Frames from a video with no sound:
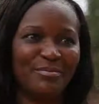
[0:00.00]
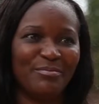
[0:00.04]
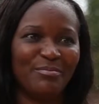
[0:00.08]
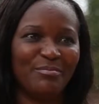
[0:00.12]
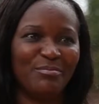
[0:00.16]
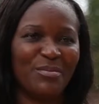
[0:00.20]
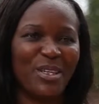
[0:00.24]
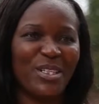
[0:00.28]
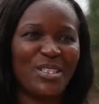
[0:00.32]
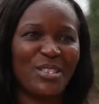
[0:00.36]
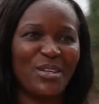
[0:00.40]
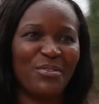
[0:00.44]

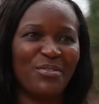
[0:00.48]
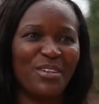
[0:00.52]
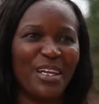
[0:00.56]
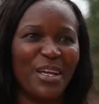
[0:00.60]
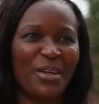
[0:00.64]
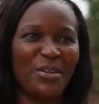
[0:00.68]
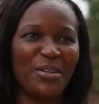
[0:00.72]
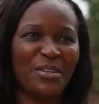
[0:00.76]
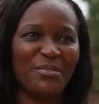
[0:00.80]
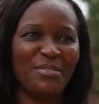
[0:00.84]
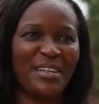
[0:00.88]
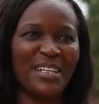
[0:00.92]
Most of the
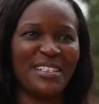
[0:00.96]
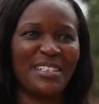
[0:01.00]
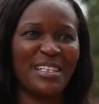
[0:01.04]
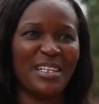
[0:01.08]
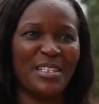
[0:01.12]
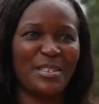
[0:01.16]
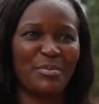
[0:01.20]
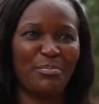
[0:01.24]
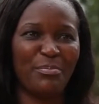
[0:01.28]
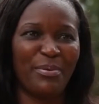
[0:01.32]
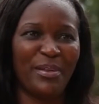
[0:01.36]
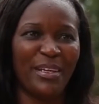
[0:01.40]

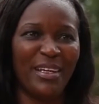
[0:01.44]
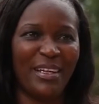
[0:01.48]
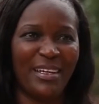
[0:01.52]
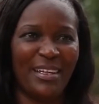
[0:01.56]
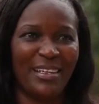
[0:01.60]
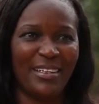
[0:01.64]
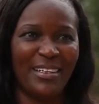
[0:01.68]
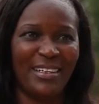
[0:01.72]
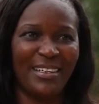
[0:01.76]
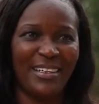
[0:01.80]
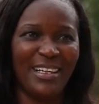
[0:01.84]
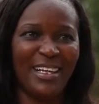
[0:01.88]
universities play
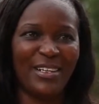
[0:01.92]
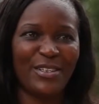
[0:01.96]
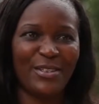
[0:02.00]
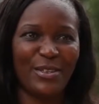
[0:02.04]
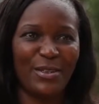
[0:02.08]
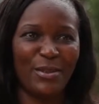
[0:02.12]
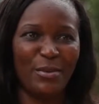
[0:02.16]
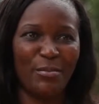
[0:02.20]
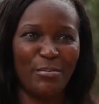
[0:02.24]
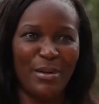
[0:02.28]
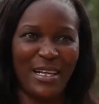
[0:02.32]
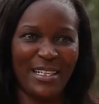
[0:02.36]
in the
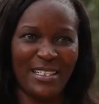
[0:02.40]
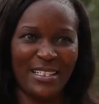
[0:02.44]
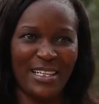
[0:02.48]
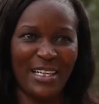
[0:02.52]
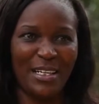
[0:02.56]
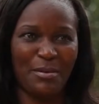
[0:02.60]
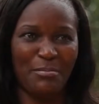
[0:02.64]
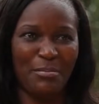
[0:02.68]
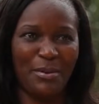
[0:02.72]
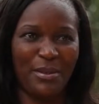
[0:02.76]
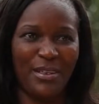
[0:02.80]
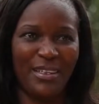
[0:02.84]
National
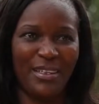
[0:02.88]
Basketball